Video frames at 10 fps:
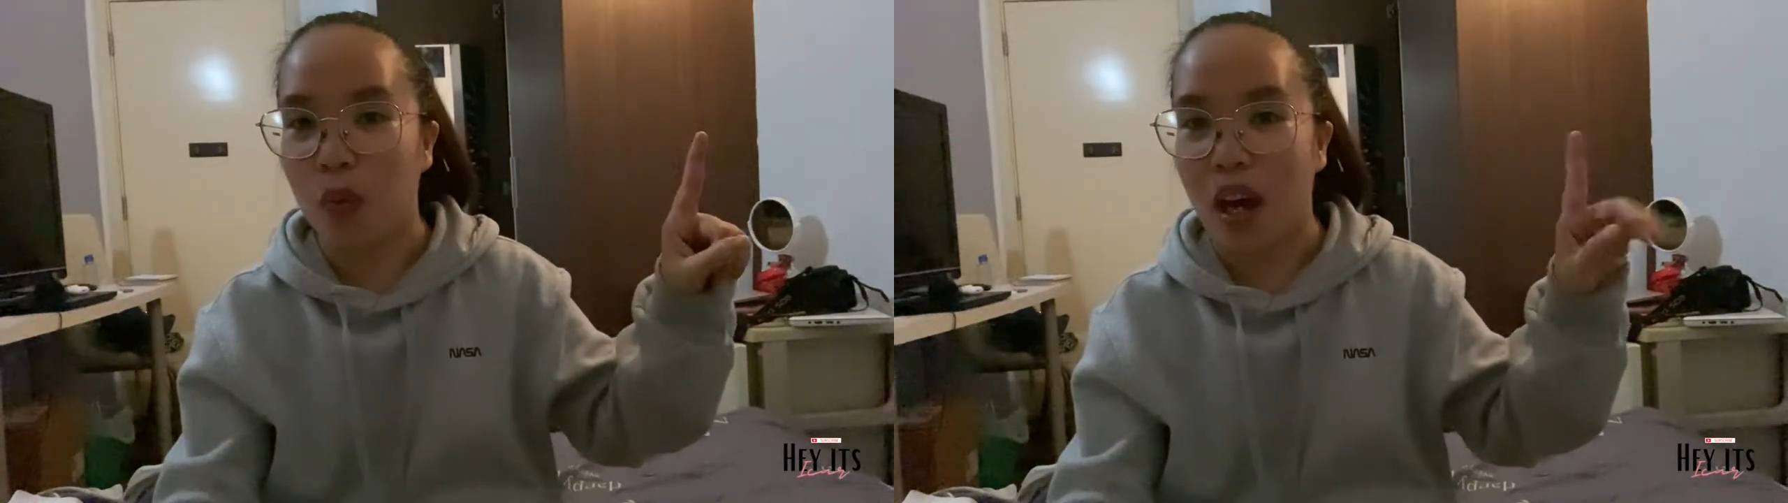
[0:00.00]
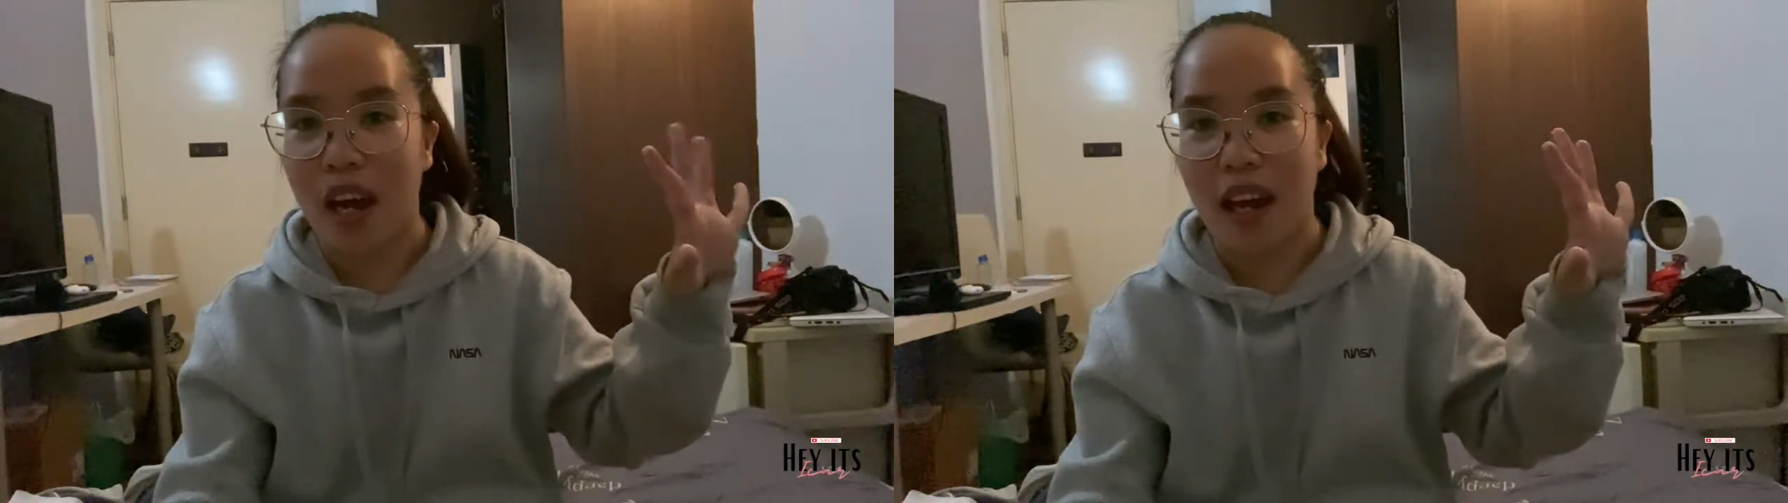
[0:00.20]

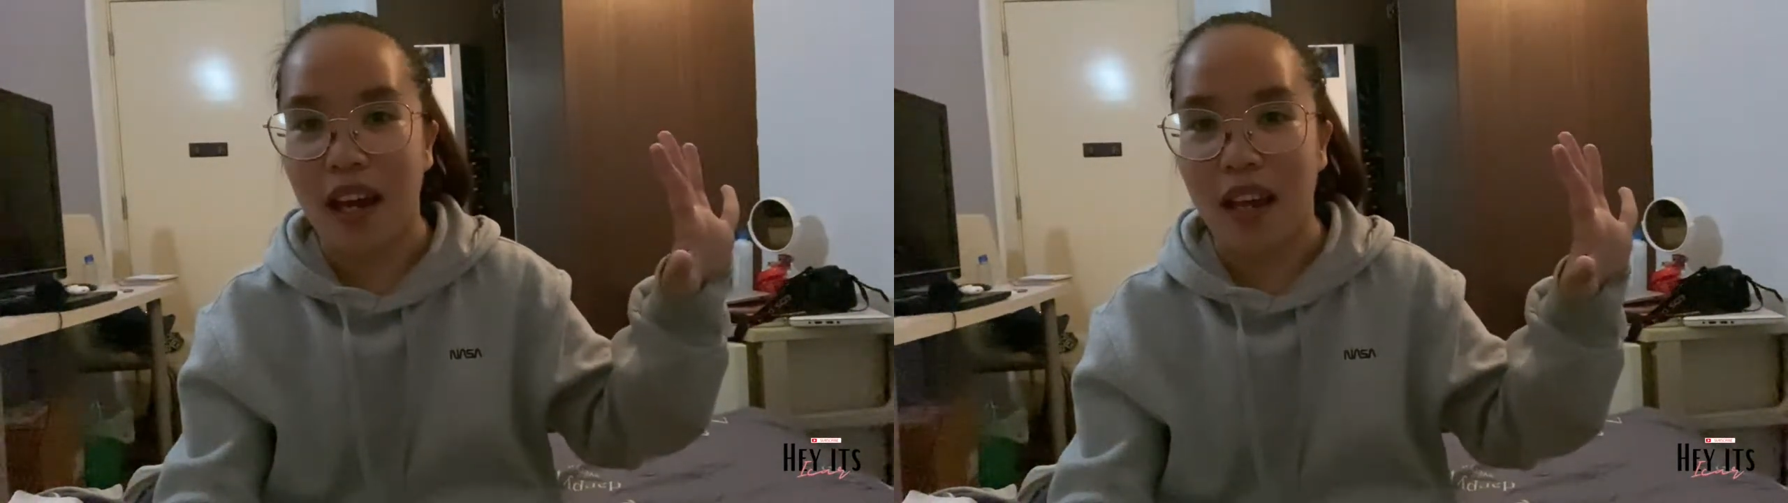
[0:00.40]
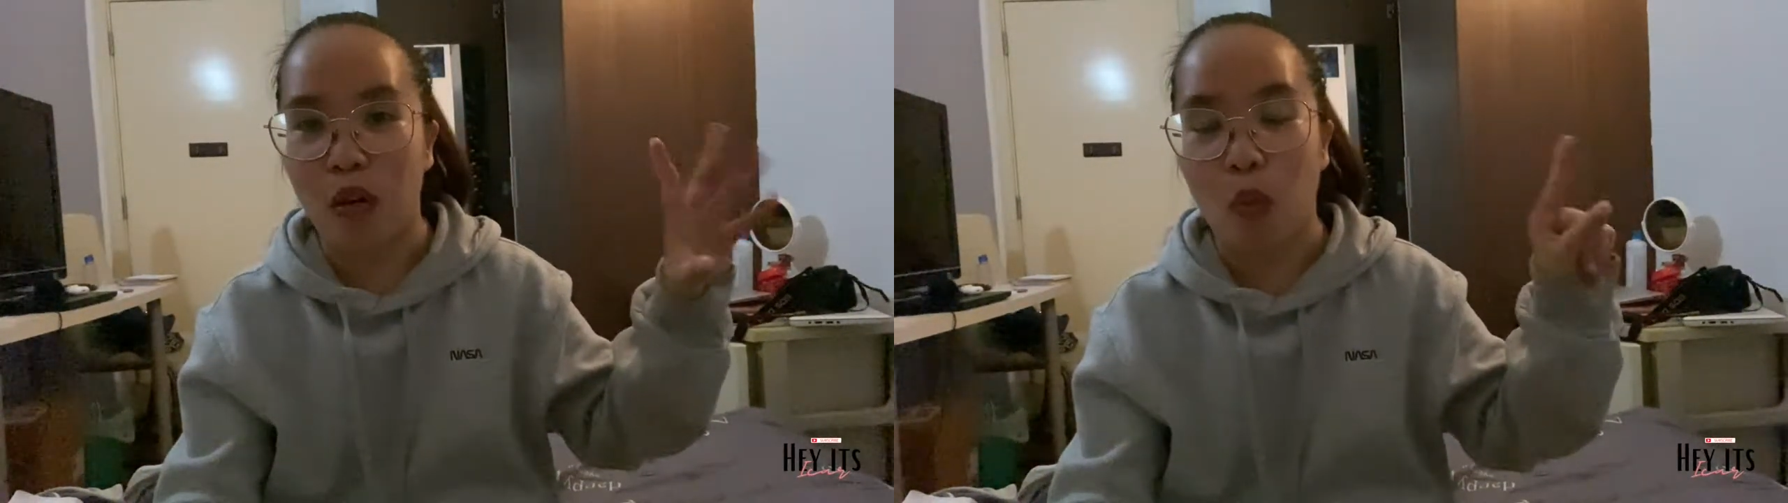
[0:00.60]

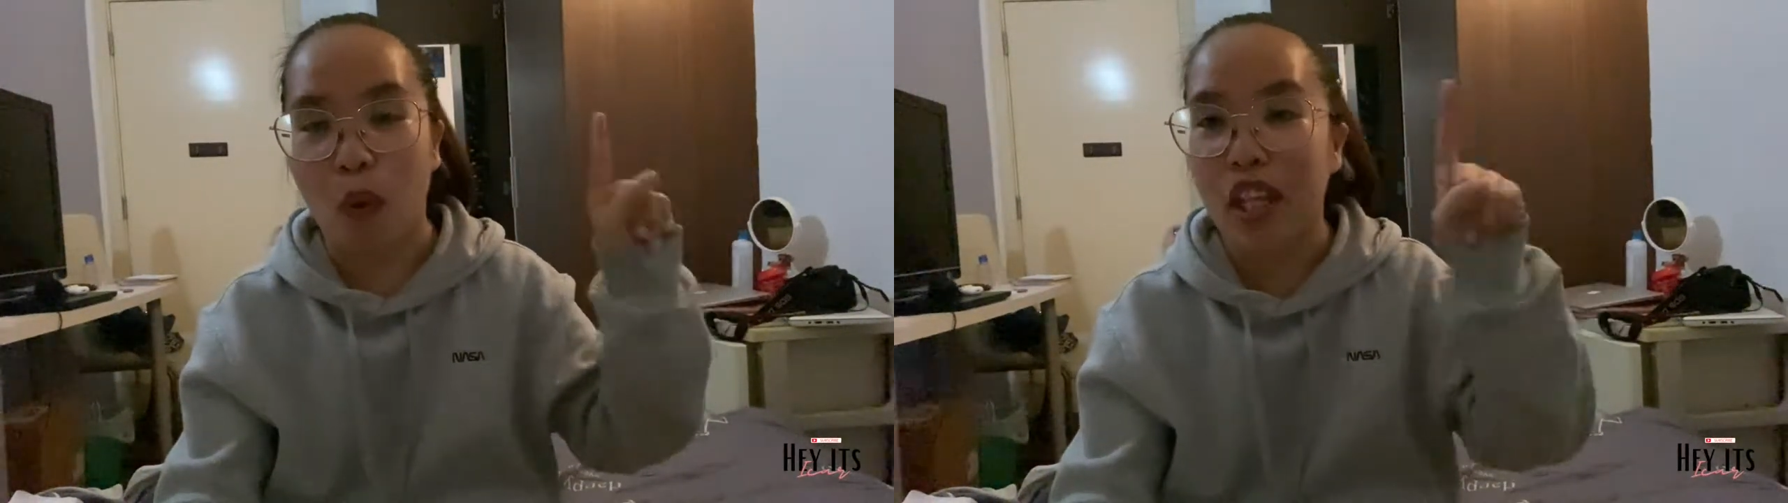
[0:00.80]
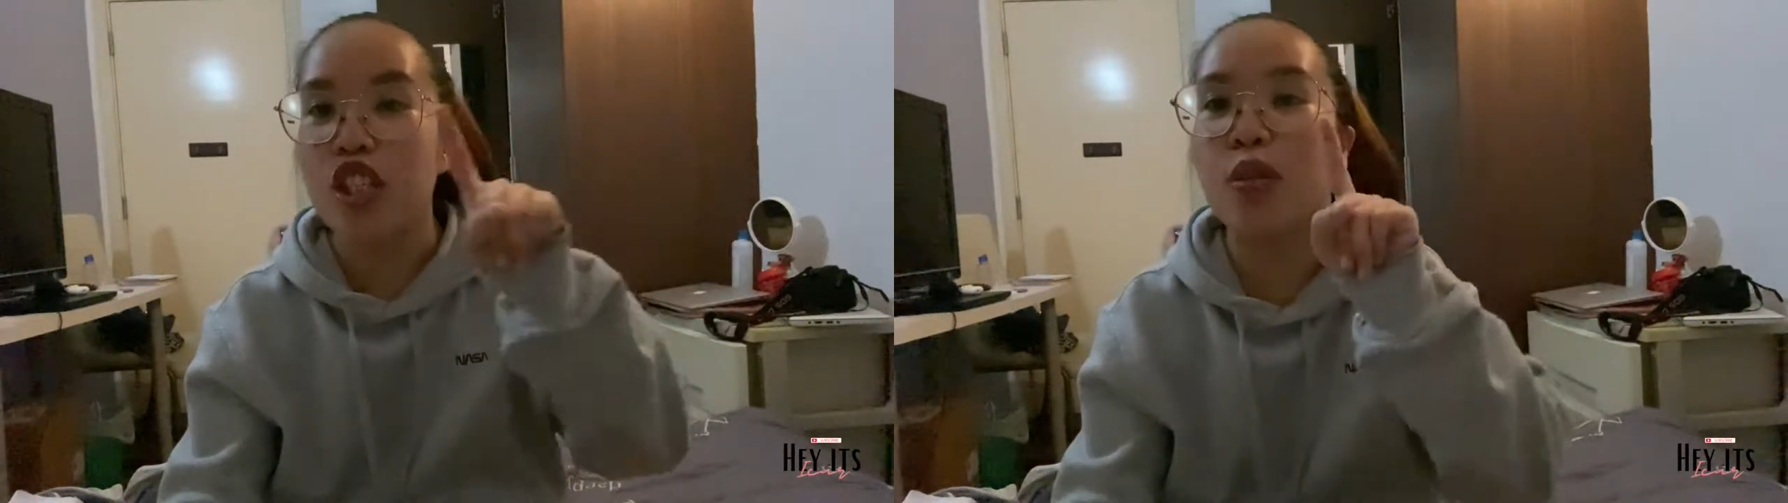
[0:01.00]
I
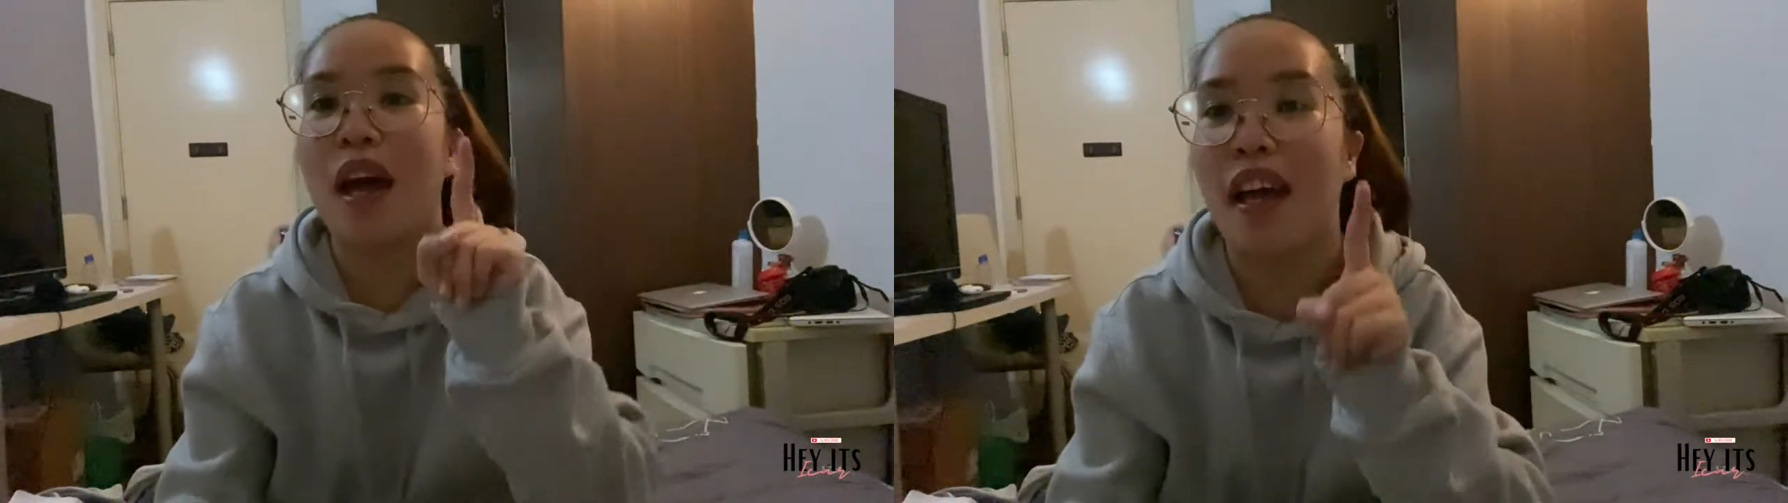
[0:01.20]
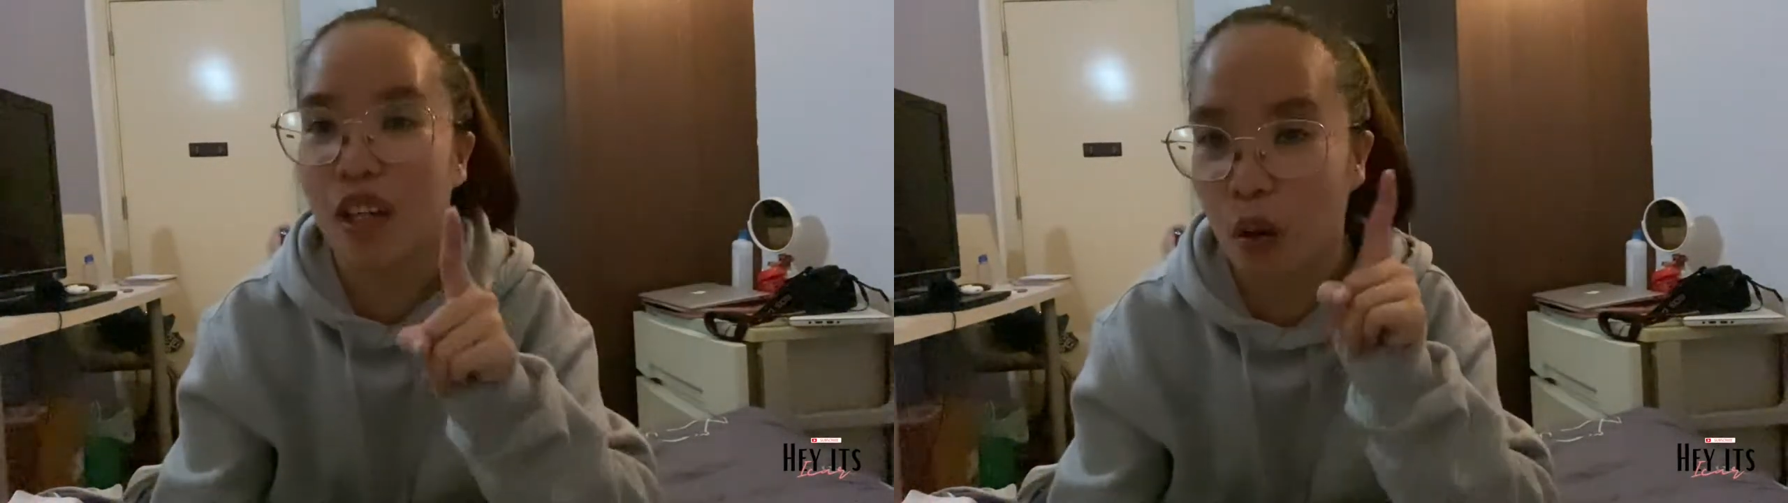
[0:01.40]
went to
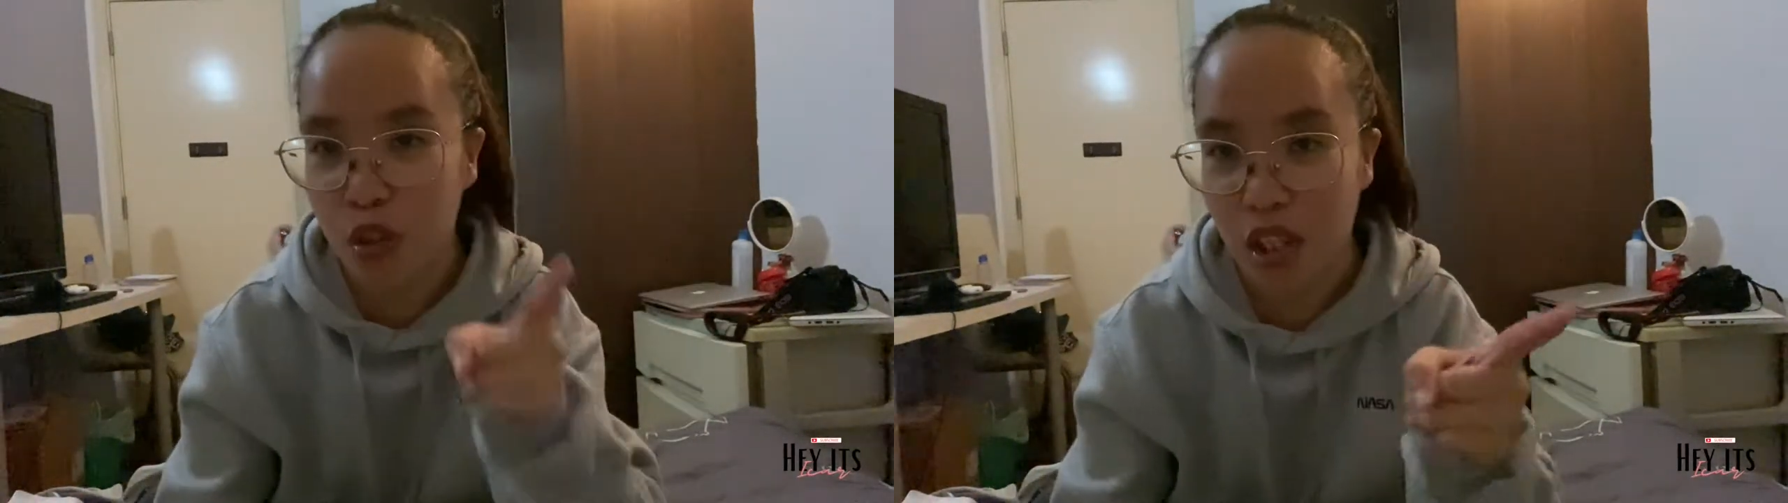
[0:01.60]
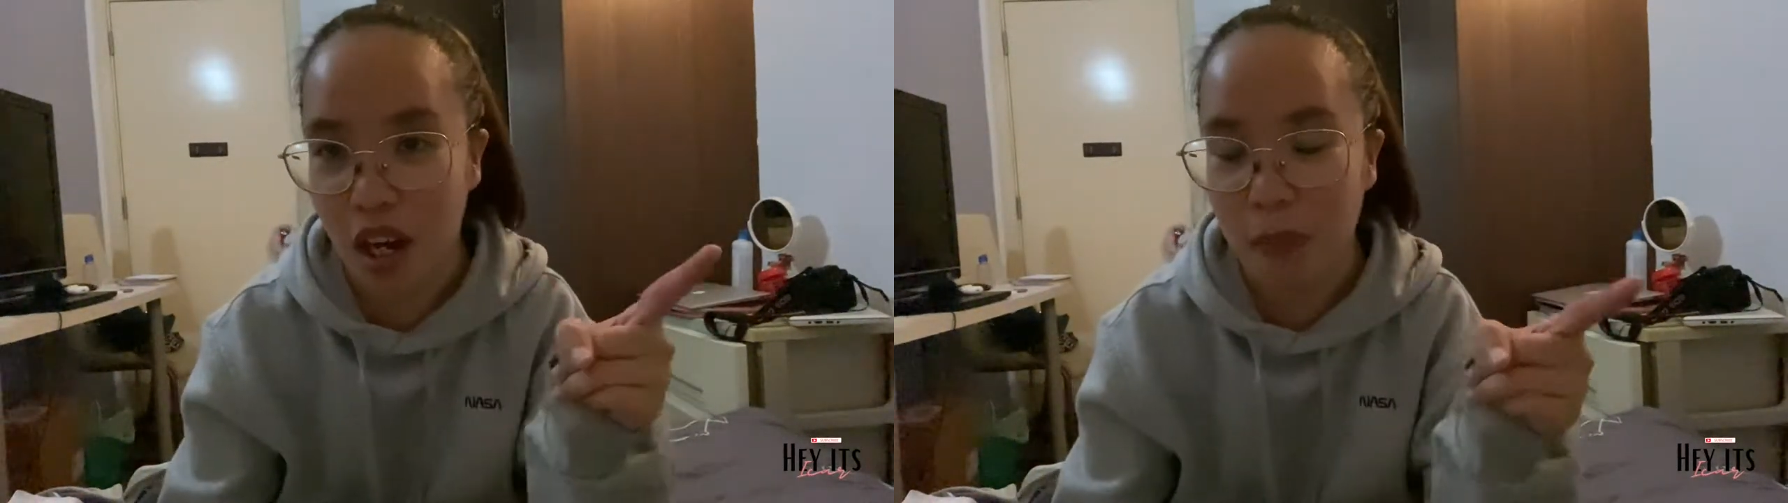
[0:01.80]

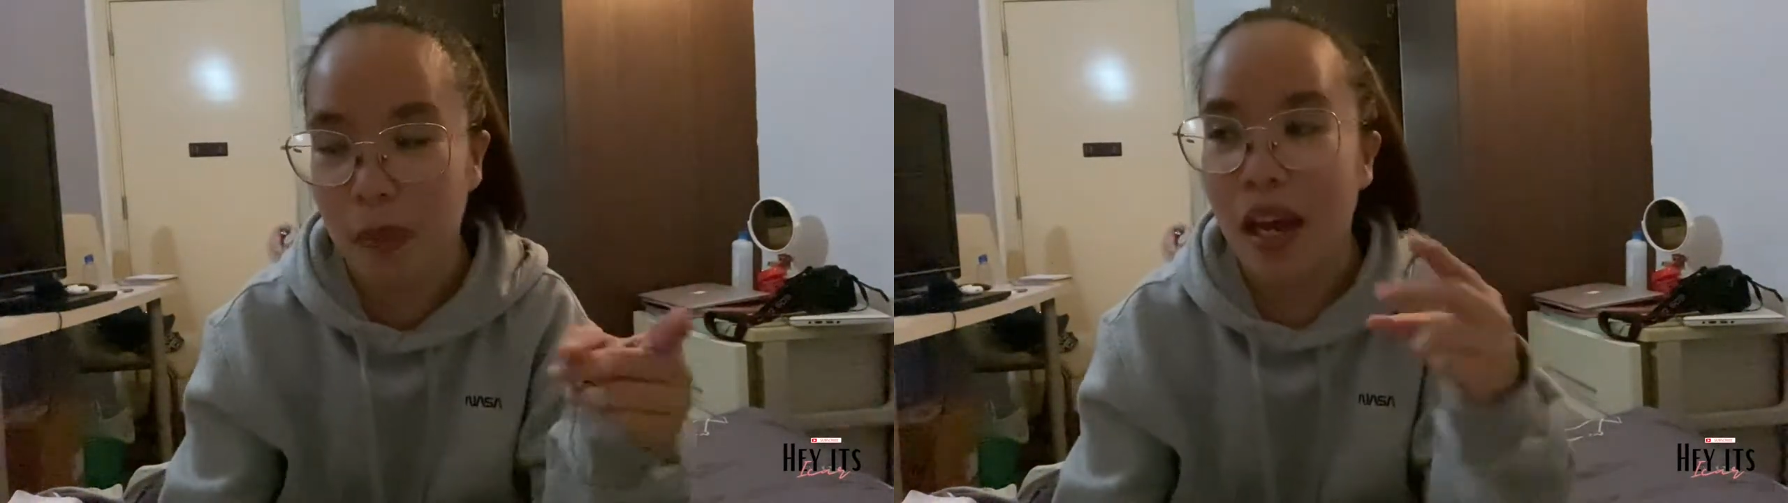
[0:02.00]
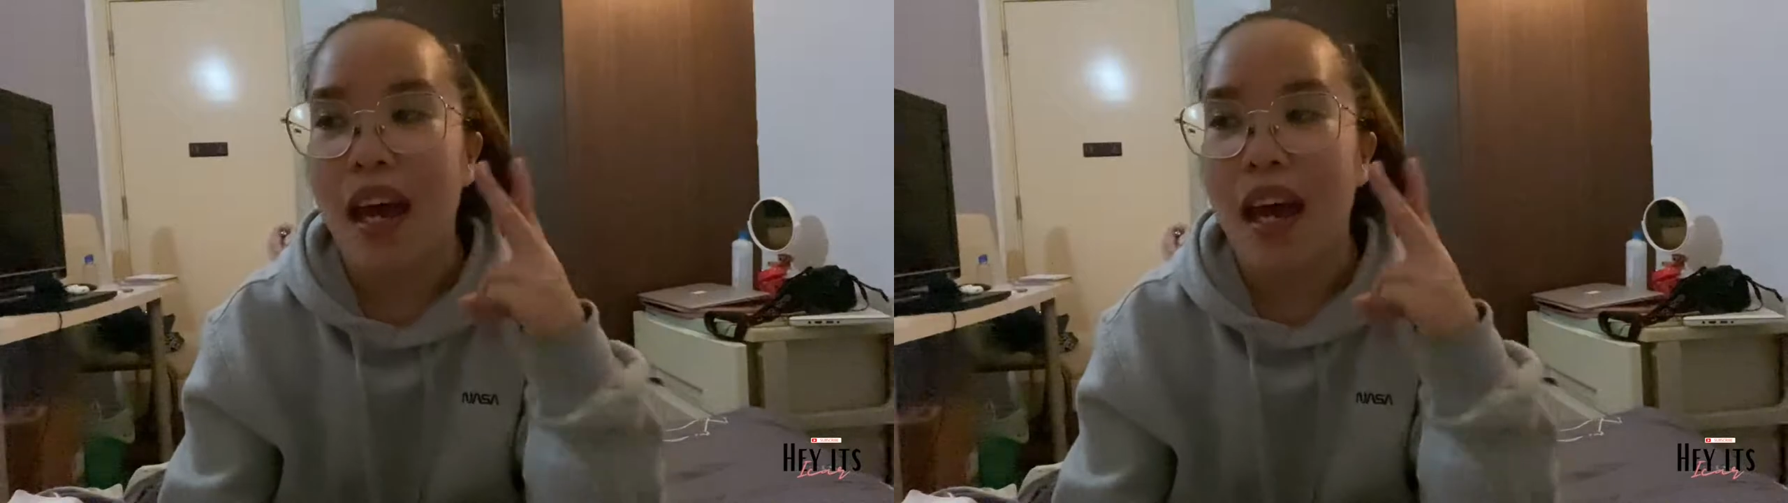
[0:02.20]
EcoShop,